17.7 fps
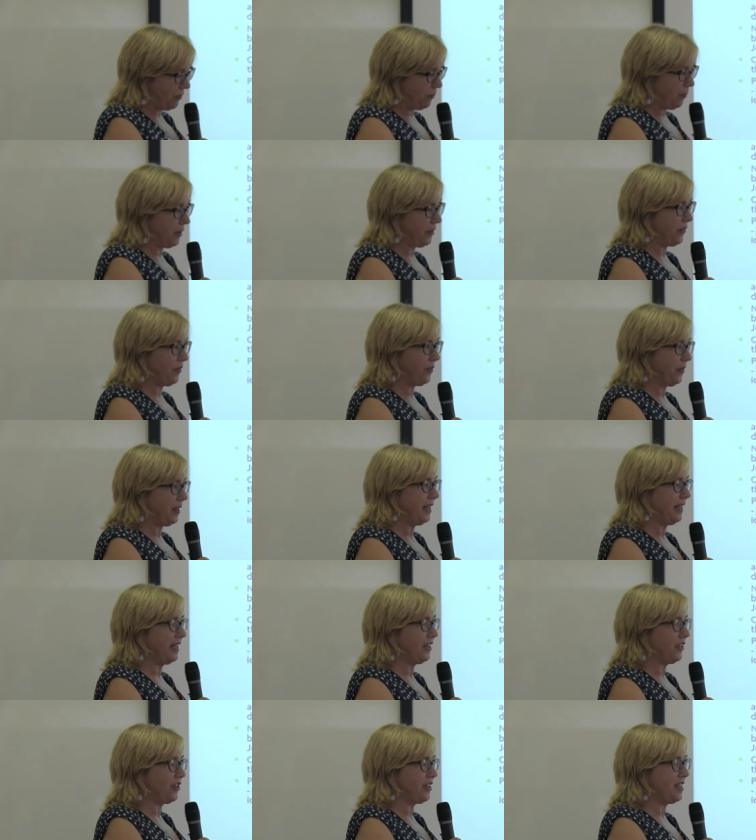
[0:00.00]
one of the
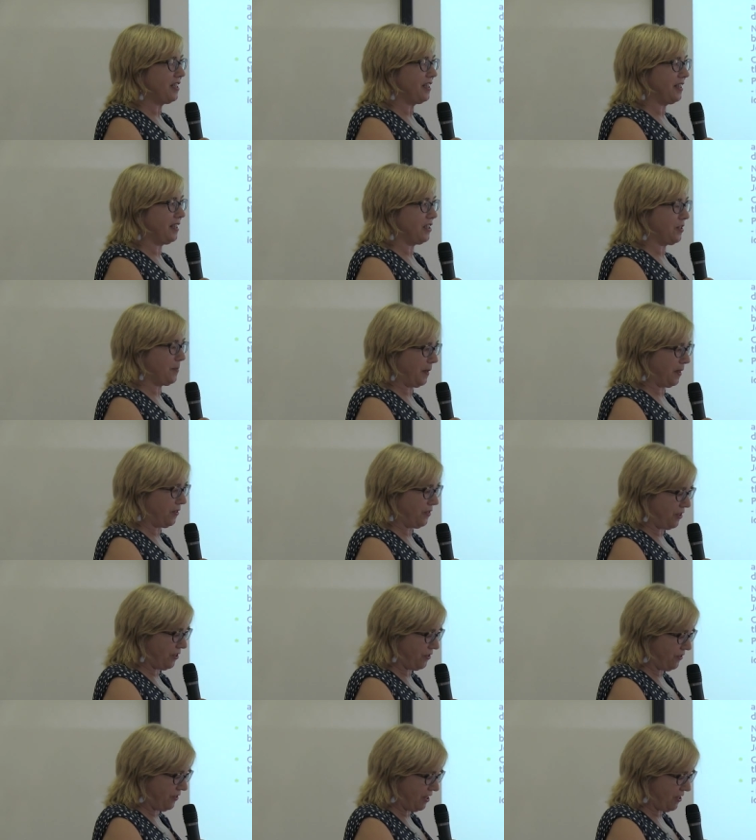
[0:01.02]
really interesting things about
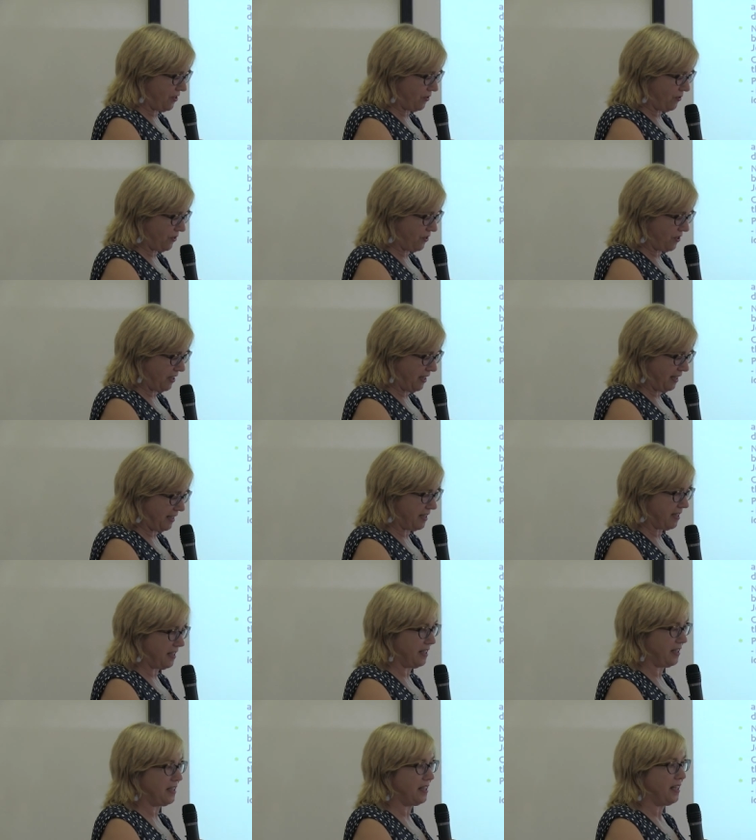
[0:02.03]
critical discourse
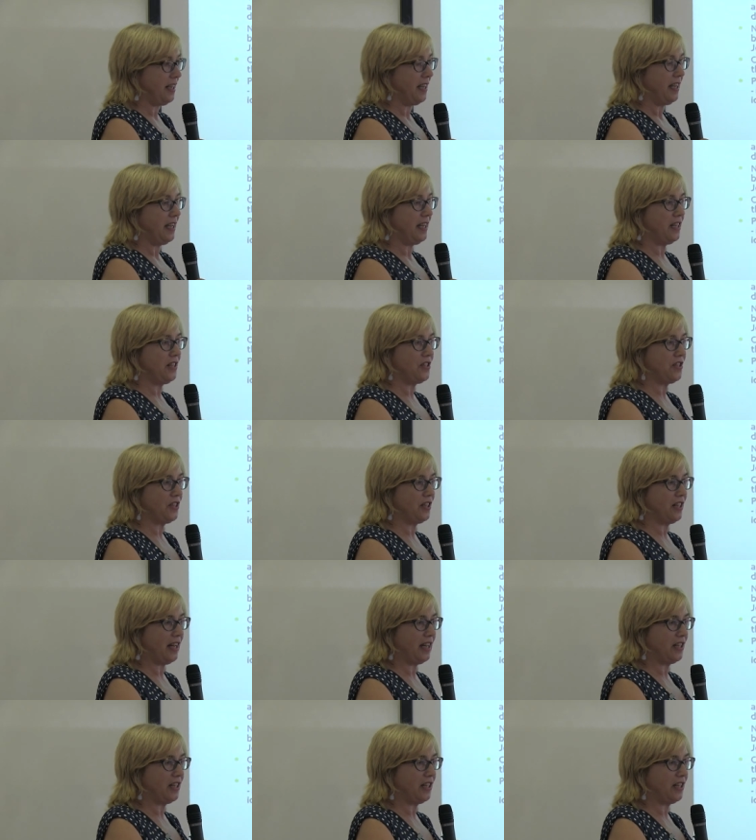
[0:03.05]
analysis is that